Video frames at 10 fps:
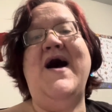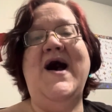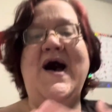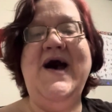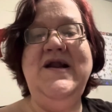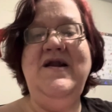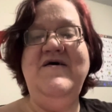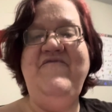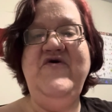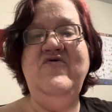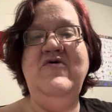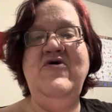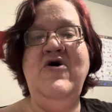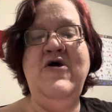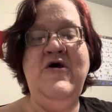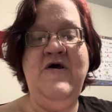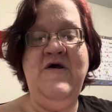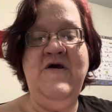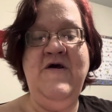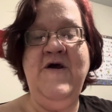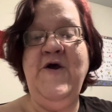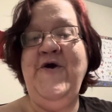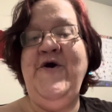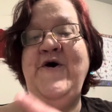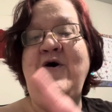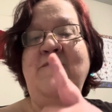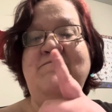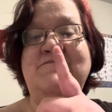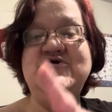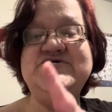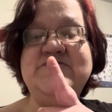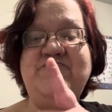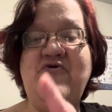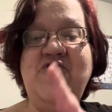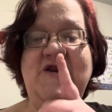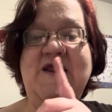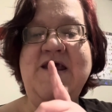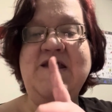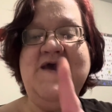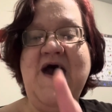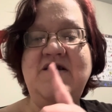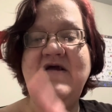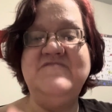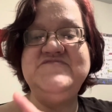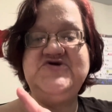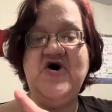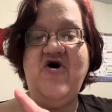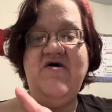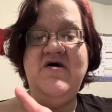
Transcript: I love you. Most importantly, God loves y'all.